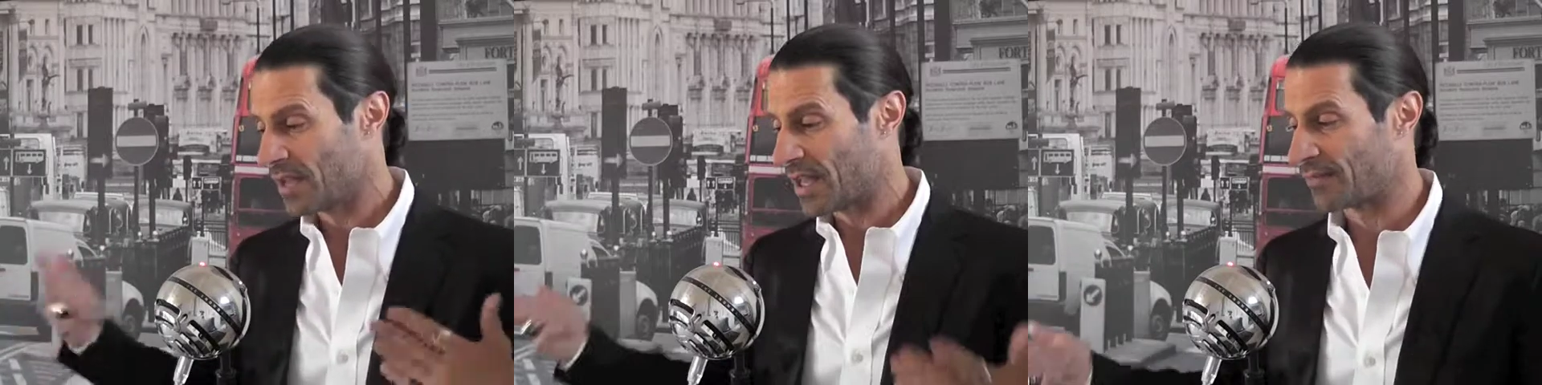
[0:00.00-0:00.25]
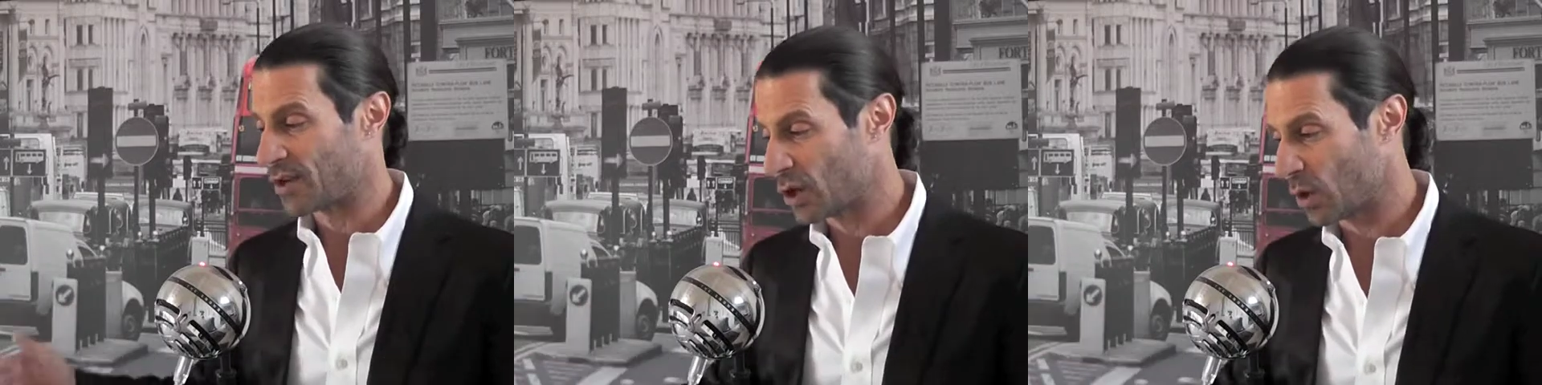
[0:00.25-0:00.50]

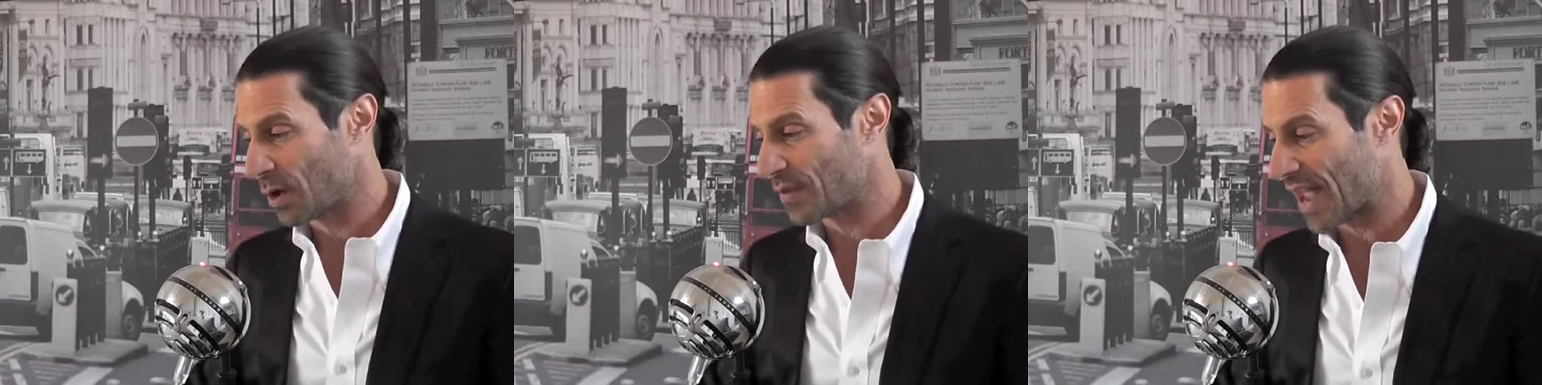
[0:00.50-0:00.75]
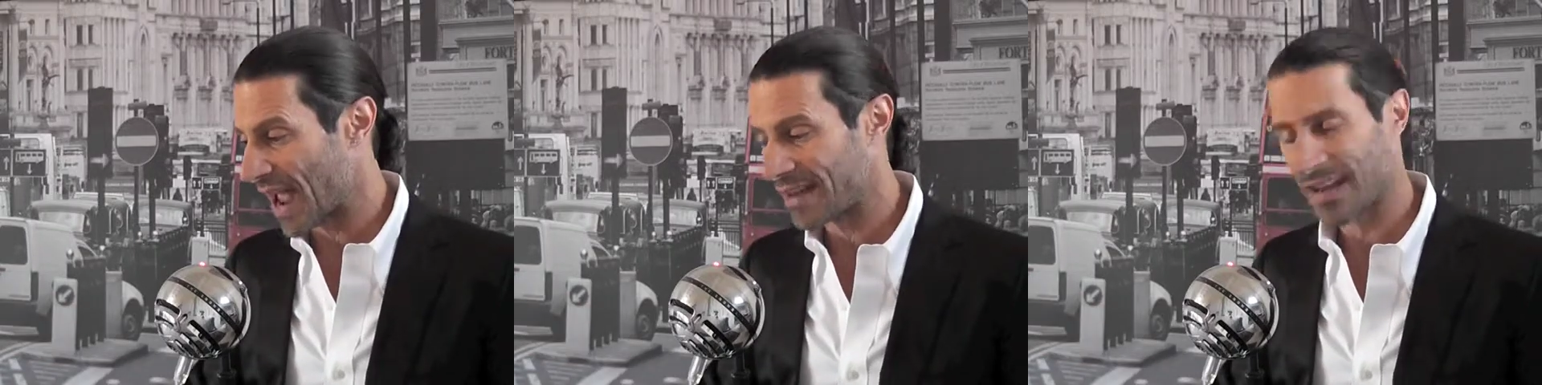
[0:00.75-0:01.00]
they've
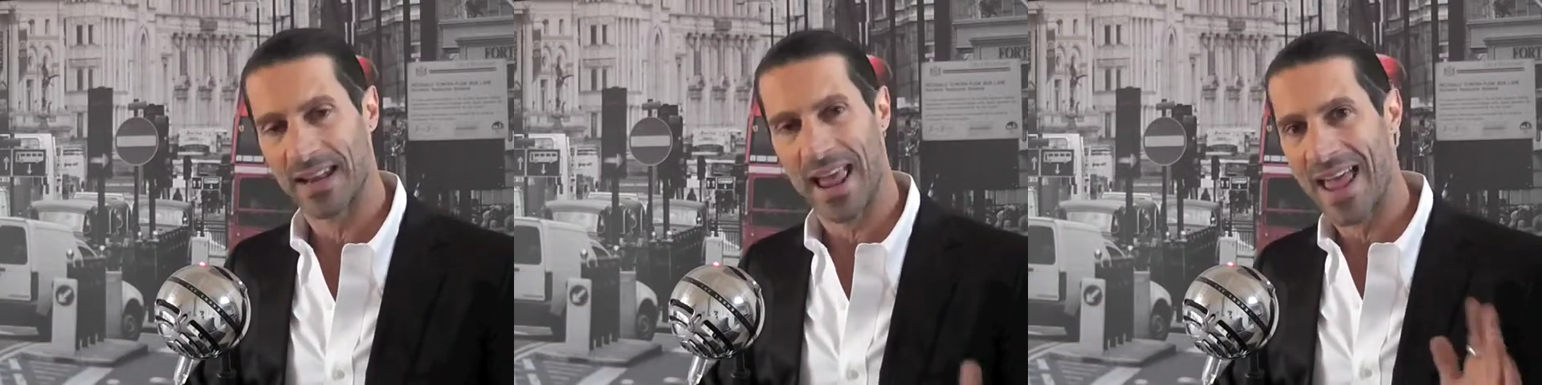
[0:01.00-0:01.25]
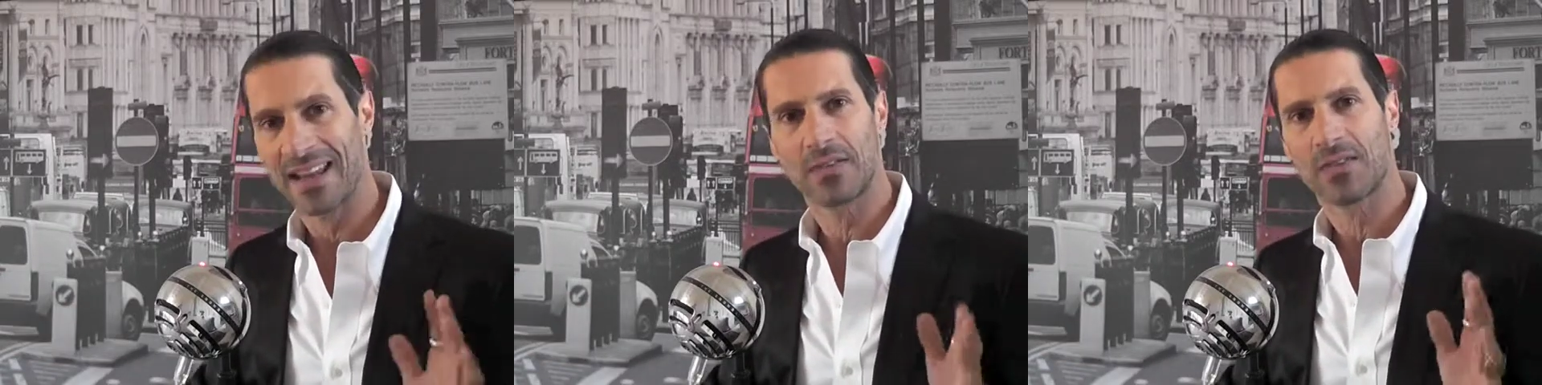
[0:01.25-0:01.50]
cured that,
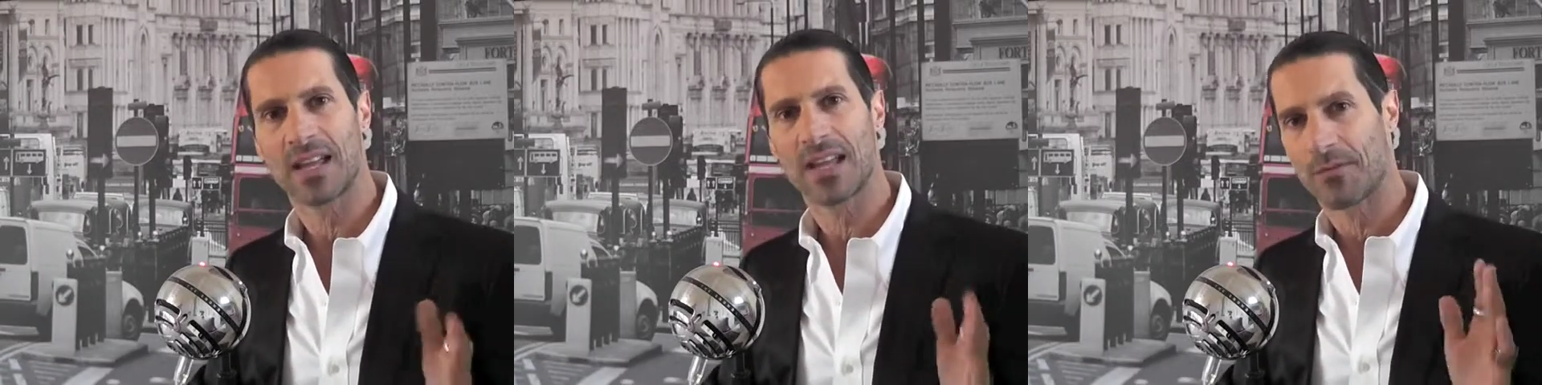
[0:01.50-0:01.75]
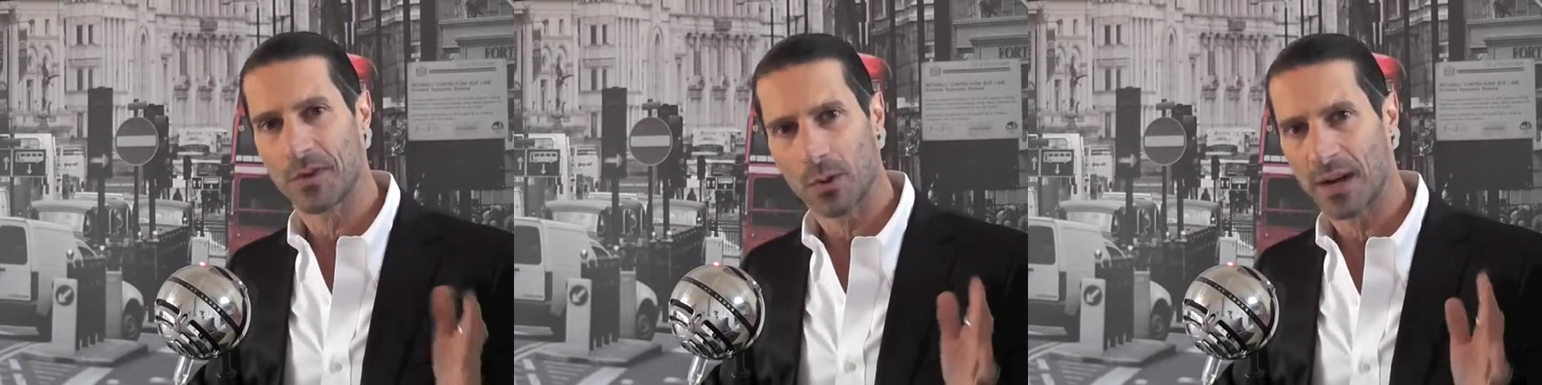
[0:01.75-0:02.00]
and
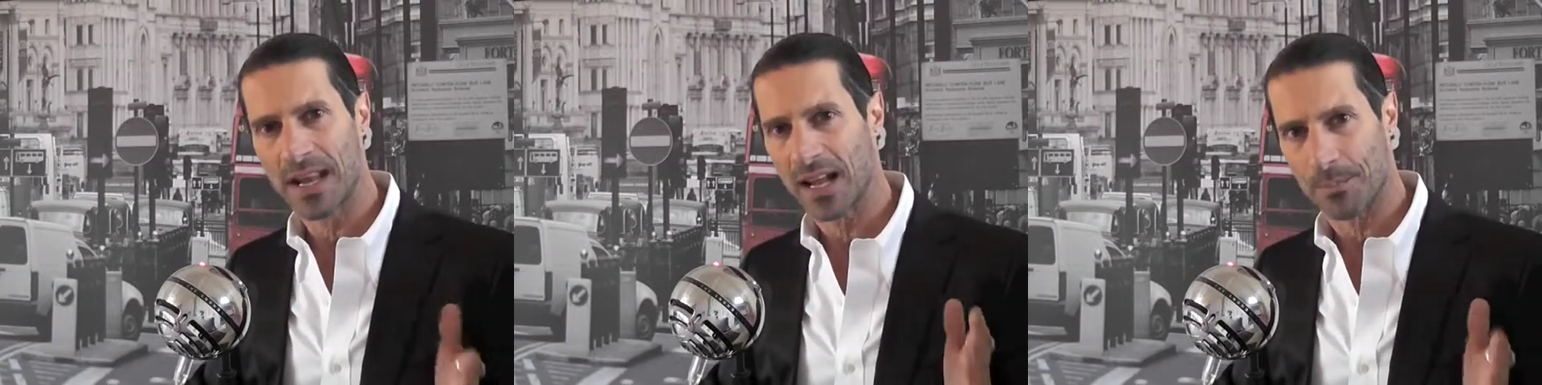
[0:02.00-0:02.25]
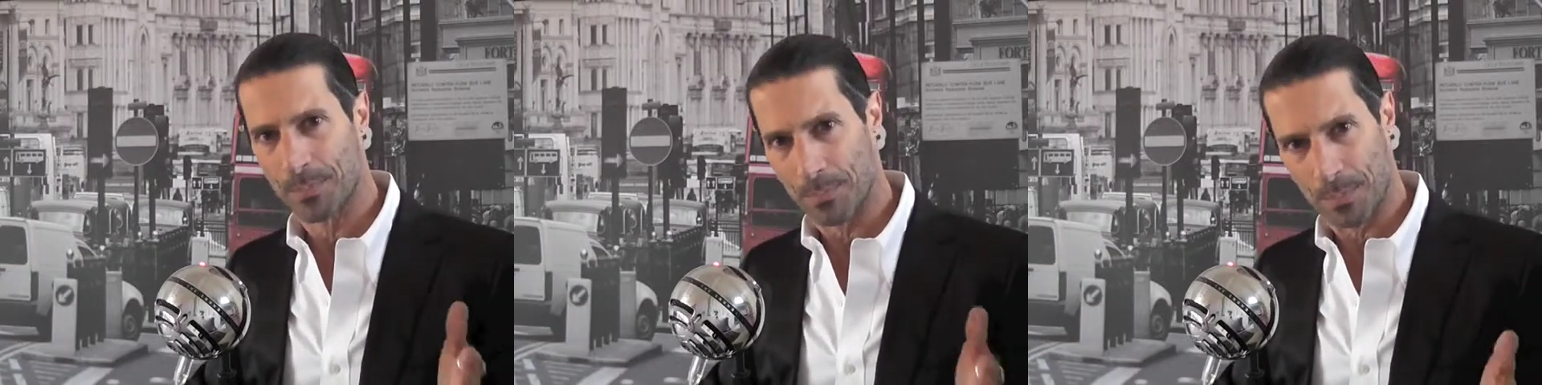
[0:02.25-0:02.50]
if you're
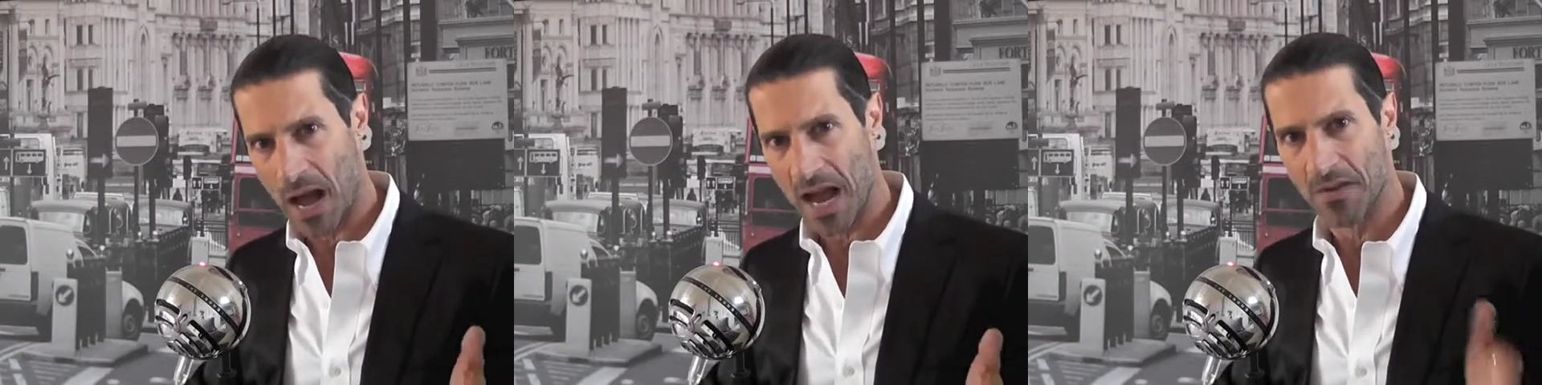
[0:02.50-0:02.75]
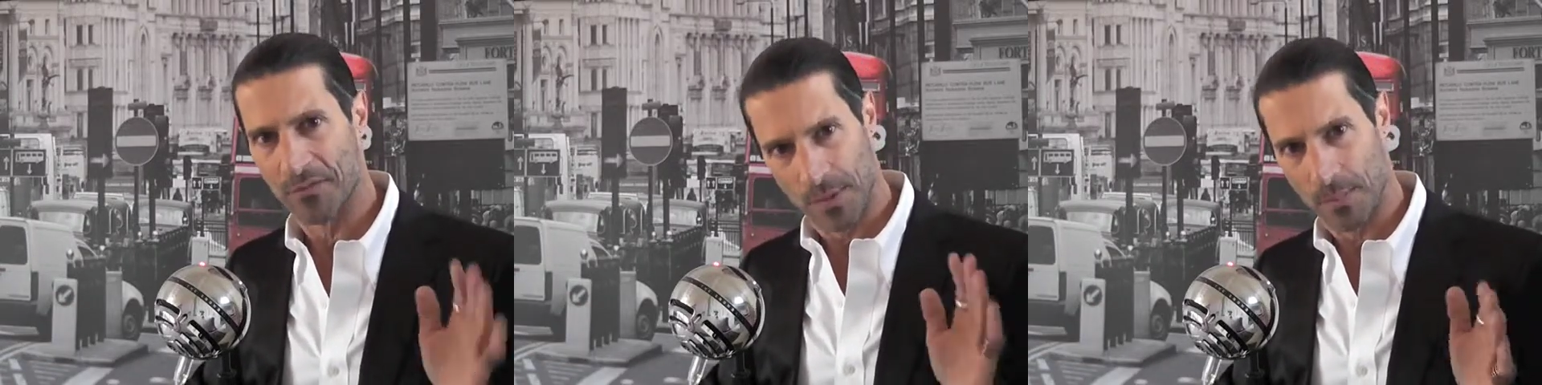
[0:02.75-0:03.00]
eating a
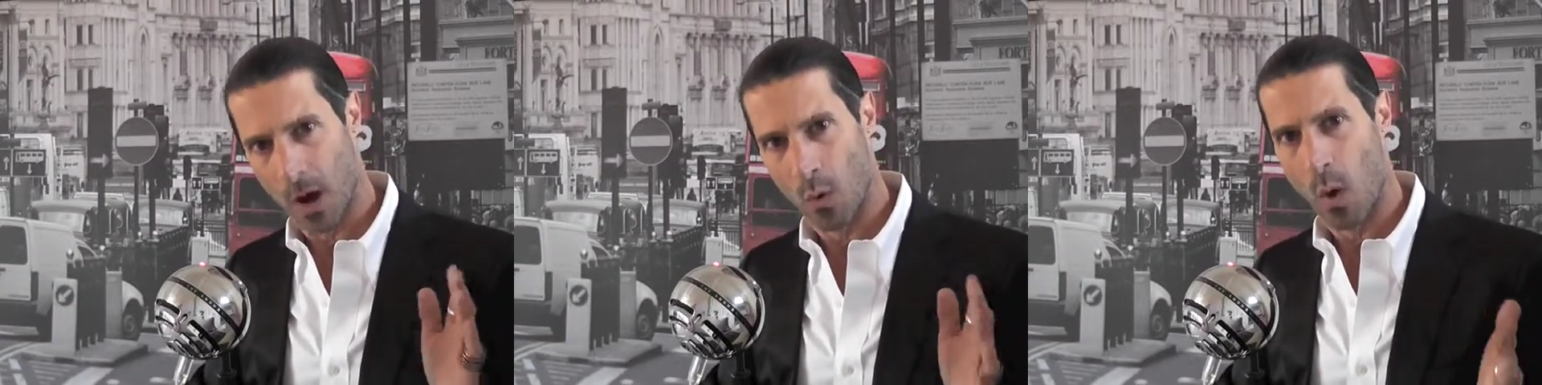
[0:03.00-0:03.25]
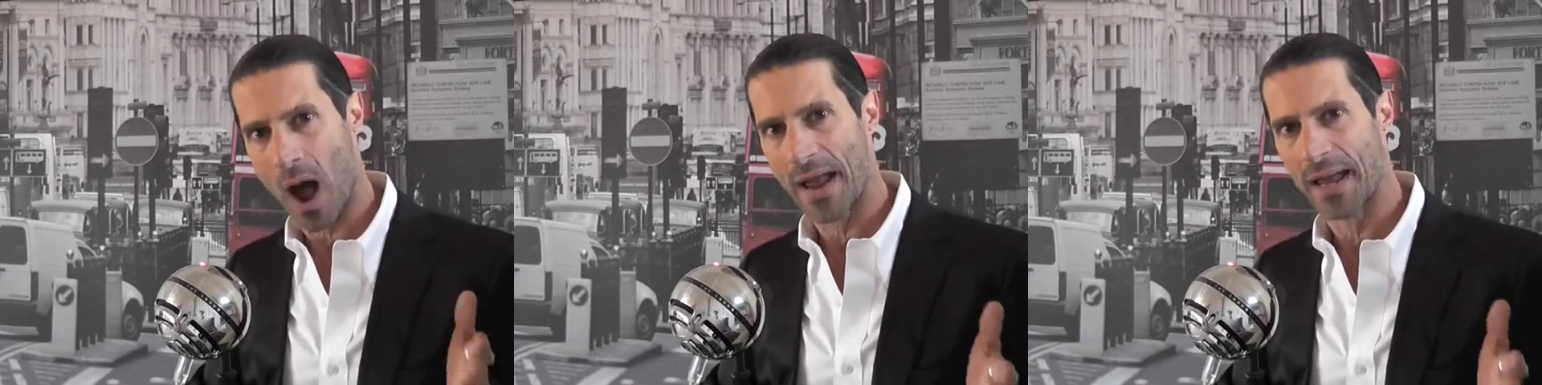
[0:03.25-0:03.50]
papaya from
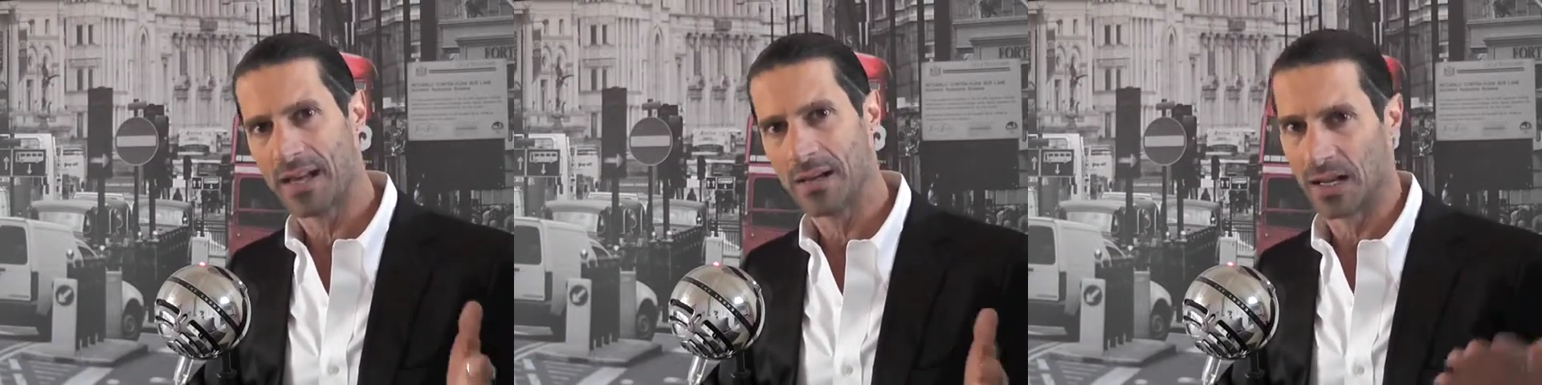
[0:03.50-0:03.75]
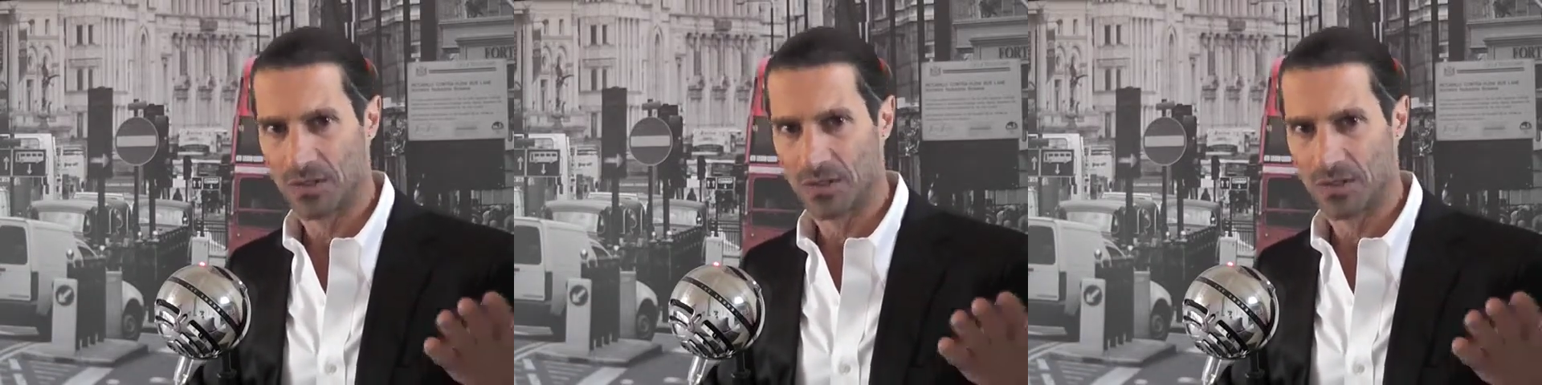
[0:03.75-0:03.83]
Hawaii,